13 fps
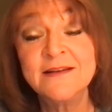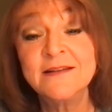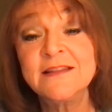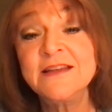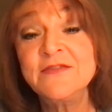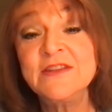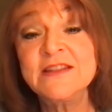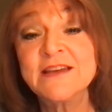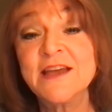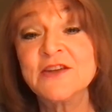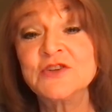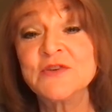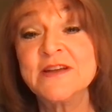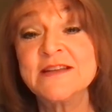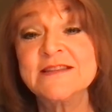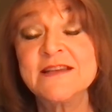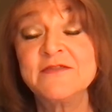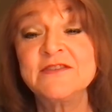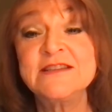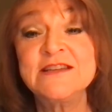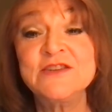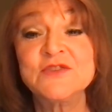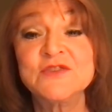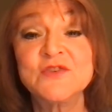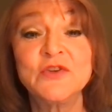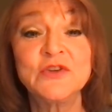leaving the country at 17
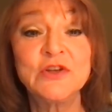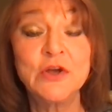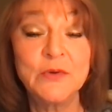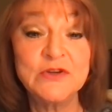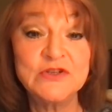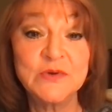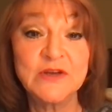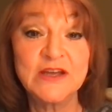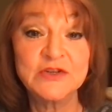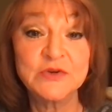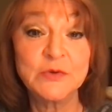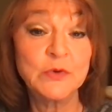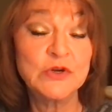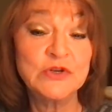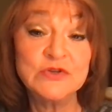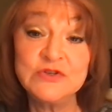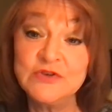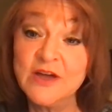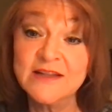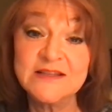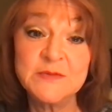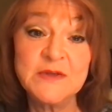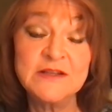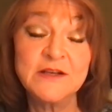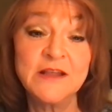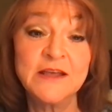years old and going to a country where you do not
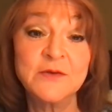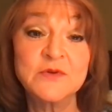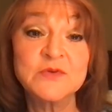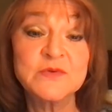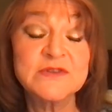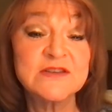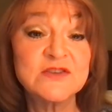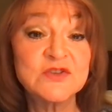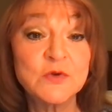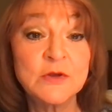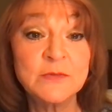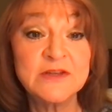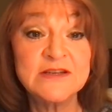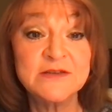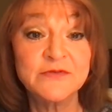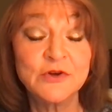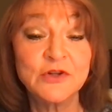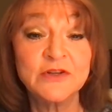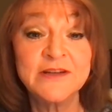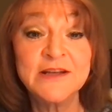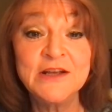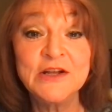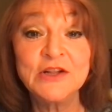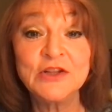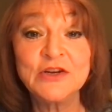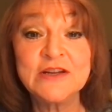speak the language was extremely difficult.
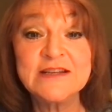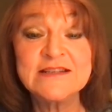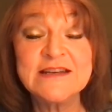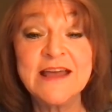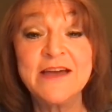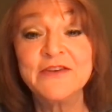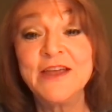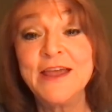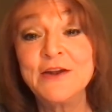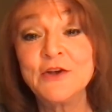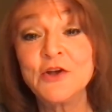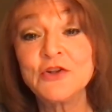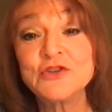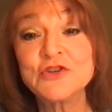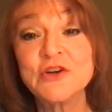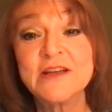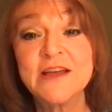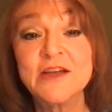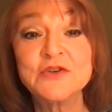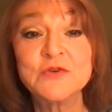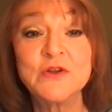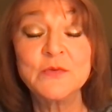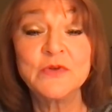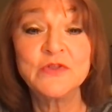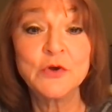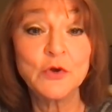Learning to navigate a culture in a country
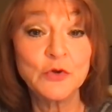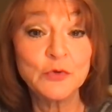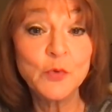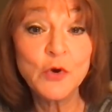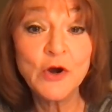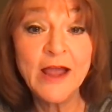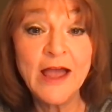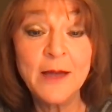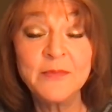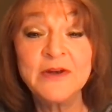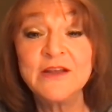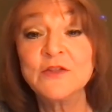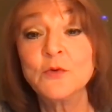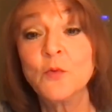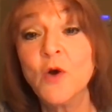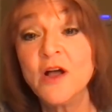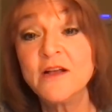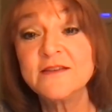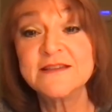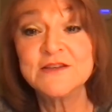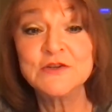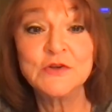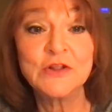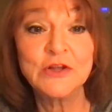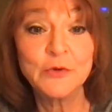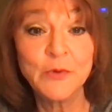with the Cold War happening in the walls and
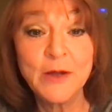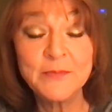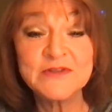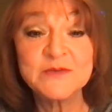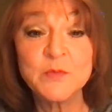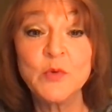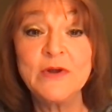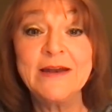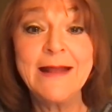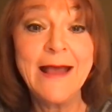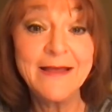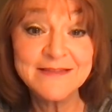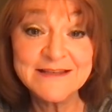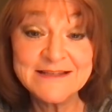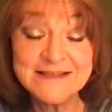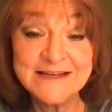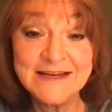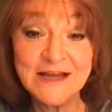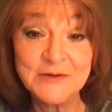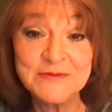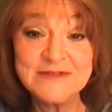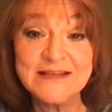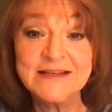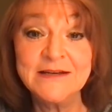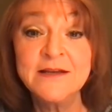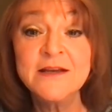nuclear weapons pointed at the city I was
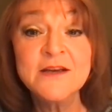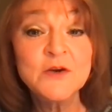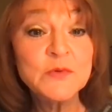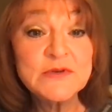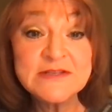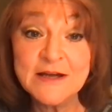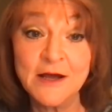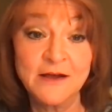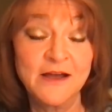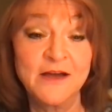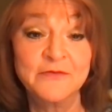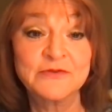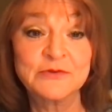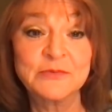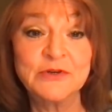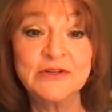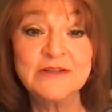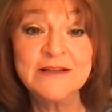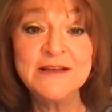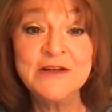in was not comfortable